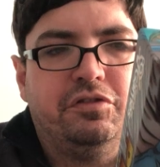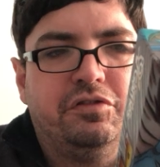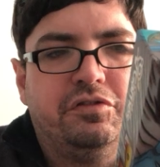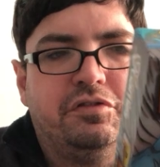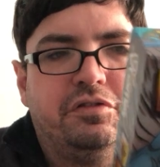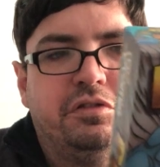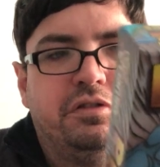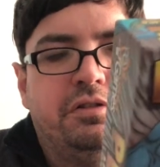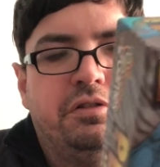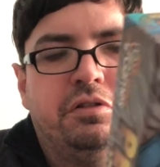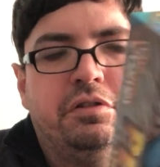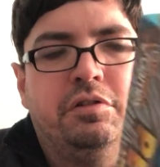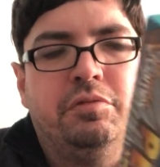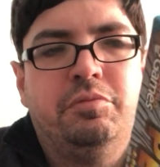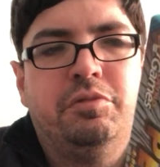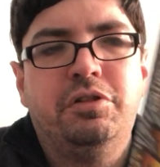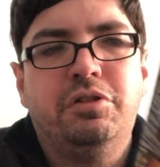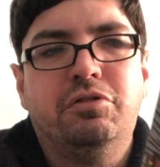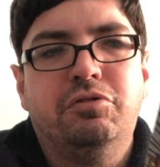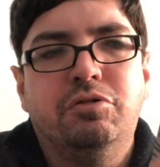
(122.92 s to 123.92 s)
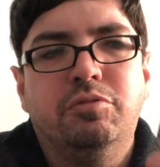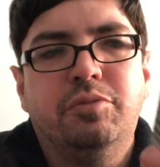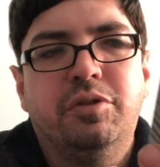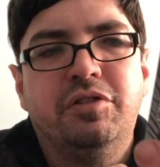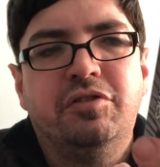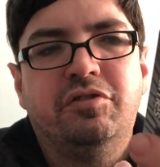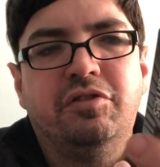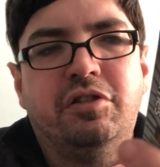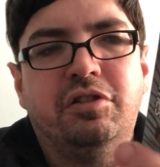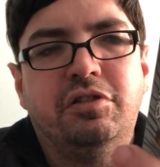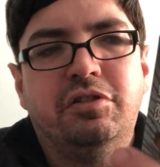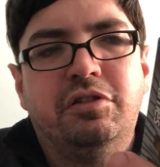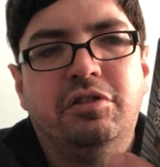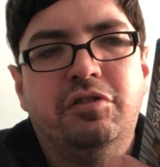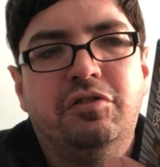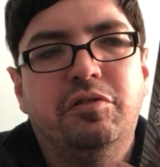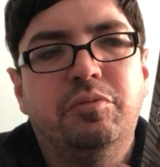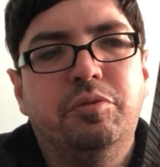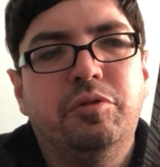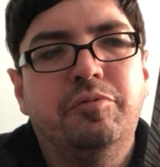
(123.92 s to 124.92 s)
is pretty cool by John.
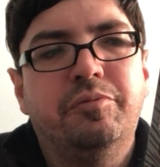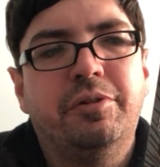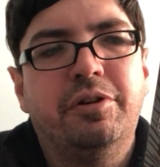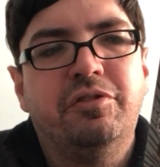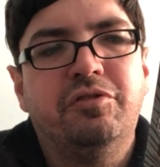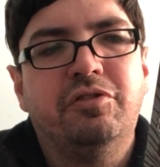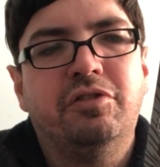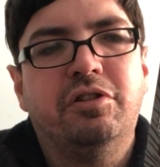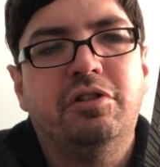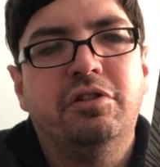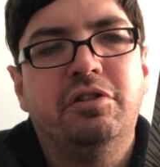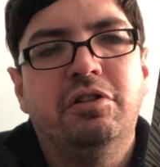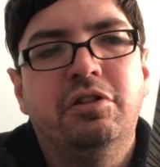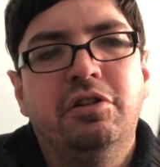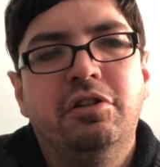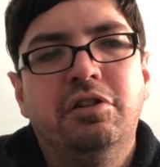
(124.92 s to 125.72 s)
These are both by John